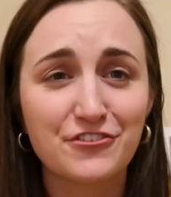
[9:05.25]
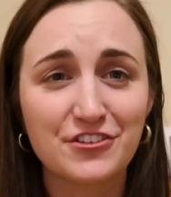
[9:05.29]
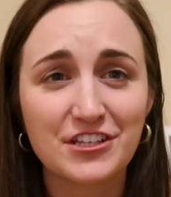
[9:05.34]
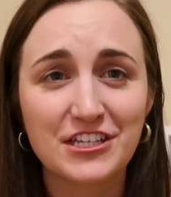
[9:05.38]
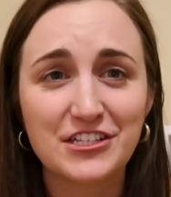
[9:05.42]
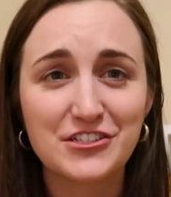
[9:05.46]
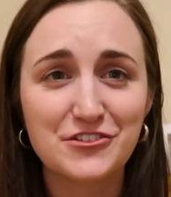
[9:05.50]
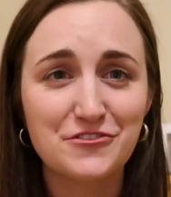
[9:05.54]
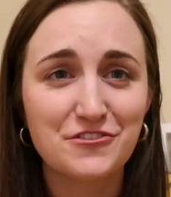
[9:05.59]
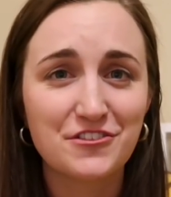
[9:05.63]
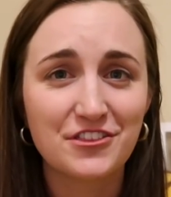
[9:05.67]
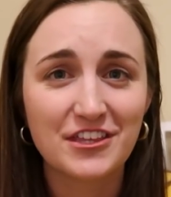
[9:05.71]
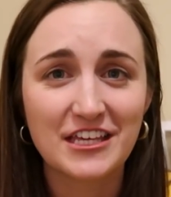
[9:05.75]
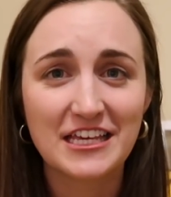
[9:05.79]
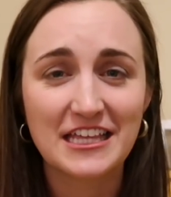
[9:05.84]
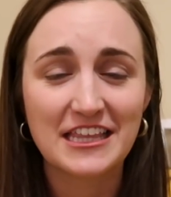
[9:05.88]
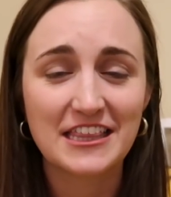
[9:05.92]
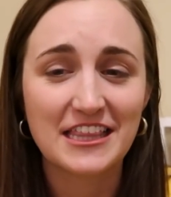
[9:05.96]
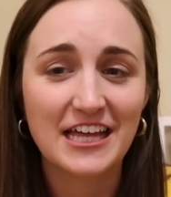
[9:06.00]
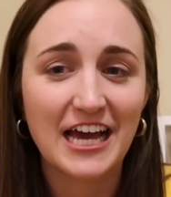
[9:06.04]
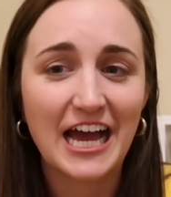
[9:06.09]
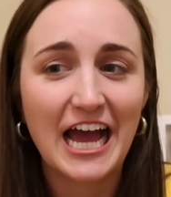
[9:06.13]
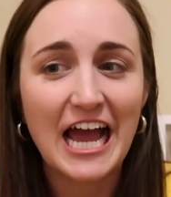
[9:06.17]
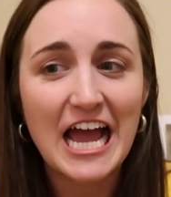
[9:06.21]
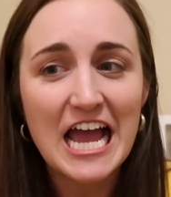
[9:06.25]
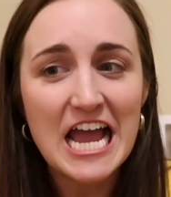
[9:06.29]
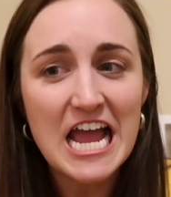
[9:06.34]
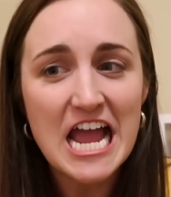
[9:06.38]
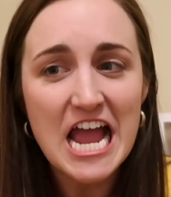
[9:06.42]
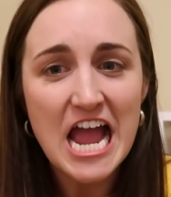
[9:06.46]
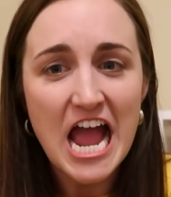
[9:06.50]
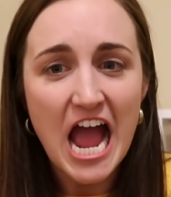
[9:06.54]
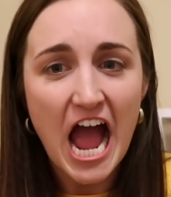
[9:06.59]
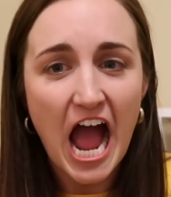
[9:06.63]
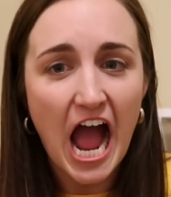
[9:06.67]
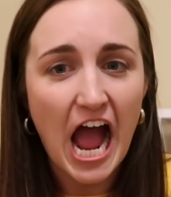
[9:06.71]
really do think that
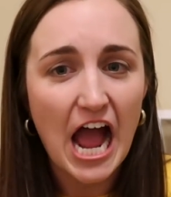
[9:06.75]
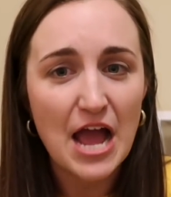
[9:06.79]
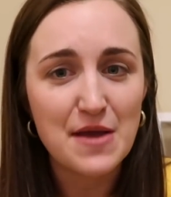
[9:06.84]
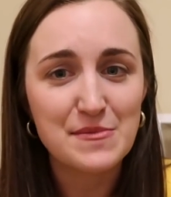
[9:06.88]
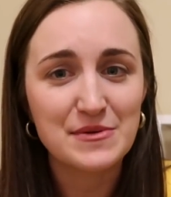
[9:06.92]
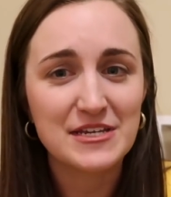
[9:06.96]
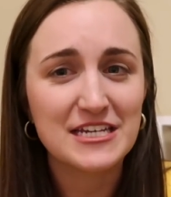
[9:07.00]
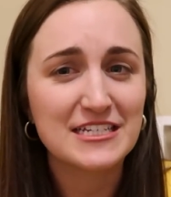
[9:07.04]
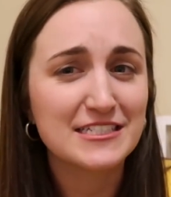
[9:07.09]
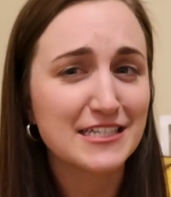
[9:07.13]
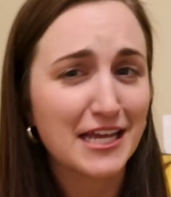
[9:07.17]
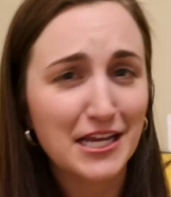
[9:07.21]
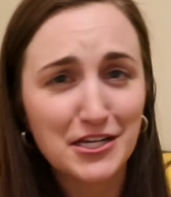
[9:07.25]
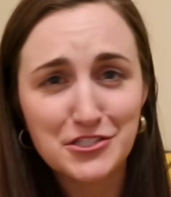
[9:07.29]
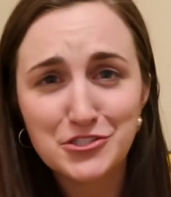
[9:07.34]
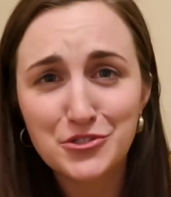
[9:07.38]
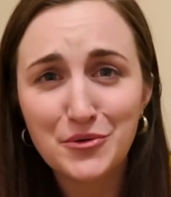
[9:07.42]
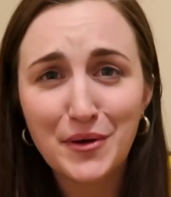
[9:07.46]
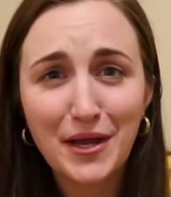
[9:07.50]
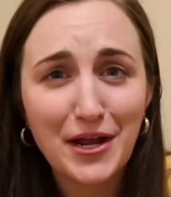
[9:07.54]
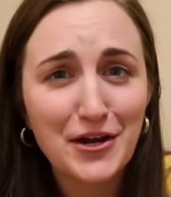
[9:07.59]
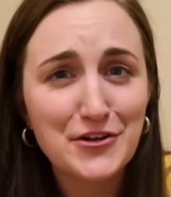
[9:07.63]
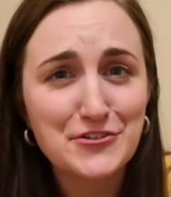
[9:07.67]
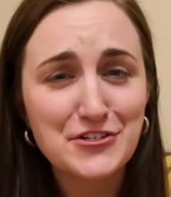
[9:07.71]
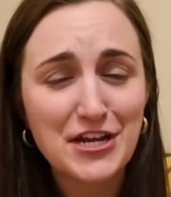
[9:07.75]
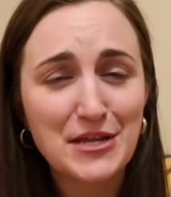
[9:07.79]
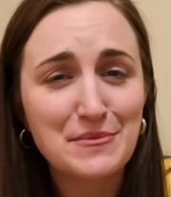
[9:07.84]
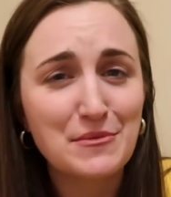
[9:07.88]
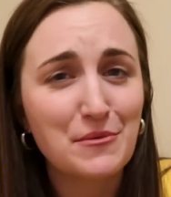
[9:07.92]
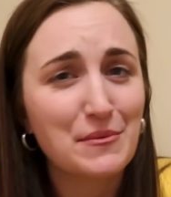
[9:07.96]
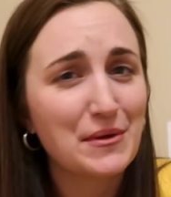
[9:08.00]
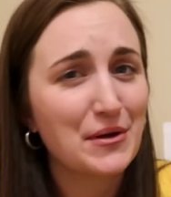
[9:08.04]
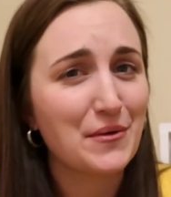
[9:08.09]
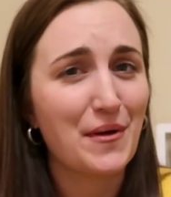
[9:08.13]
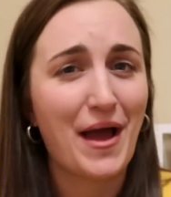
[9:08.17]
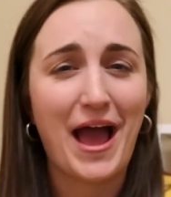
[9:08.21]
he takes away our shame
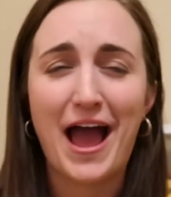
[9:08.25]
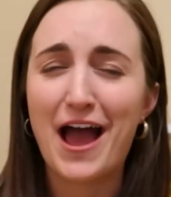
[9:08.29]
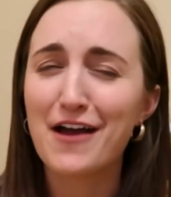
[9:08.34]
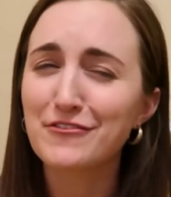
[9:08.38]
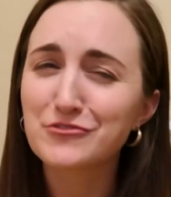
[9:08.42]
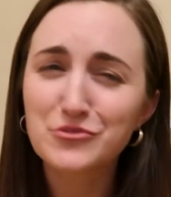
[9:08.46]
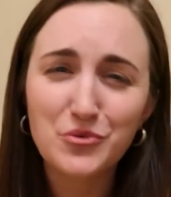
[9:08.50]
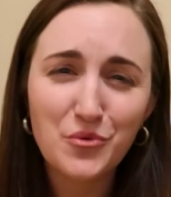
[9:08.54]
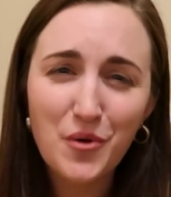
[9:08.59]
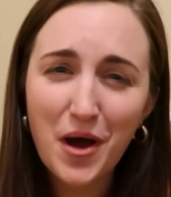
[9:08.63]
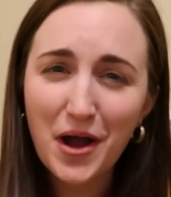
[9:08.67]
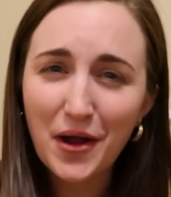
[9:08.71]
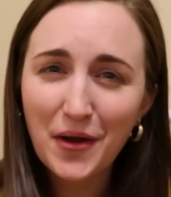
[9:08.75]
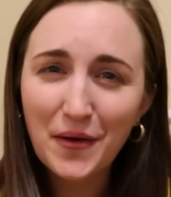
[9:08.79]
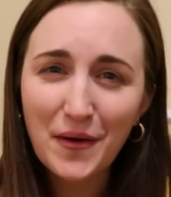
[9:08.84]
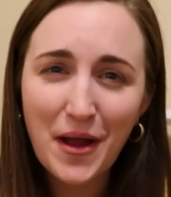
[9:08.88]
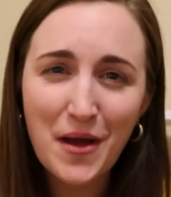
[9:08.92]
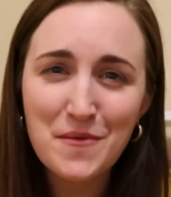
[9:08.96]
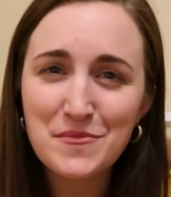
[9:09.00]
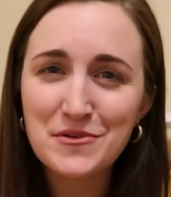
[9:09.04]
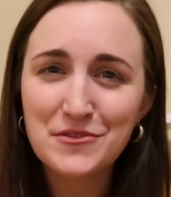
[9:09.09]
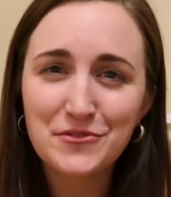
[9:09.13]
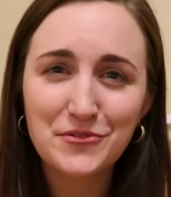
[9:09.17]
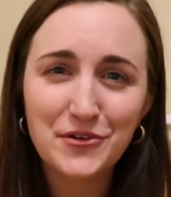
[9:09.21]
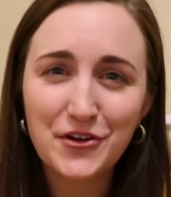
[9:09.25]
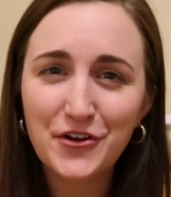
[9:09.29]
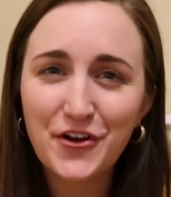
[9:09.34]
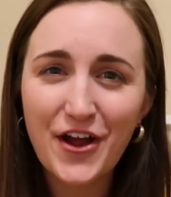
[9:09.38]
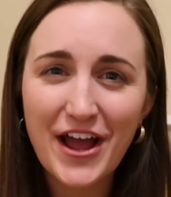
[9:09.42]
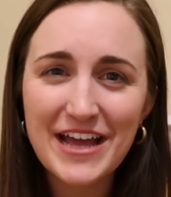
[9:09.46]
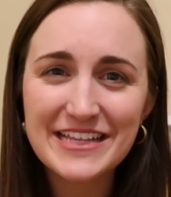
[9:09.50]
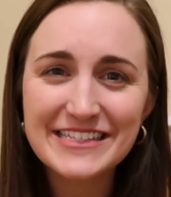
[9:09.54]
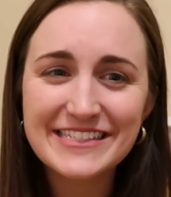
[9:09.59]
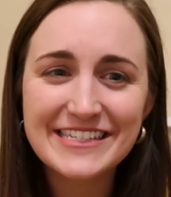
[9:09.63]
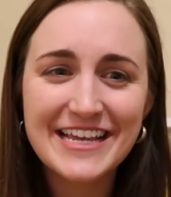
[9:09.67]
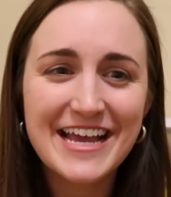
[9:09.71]
and we don't have to walk around with
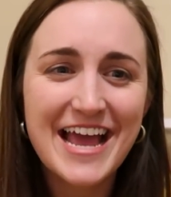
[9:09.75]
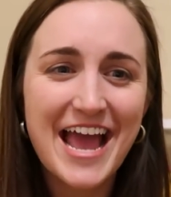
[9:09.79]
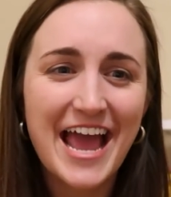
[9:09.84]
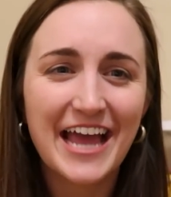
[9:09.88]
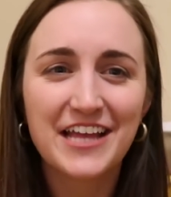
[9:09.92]
regrets.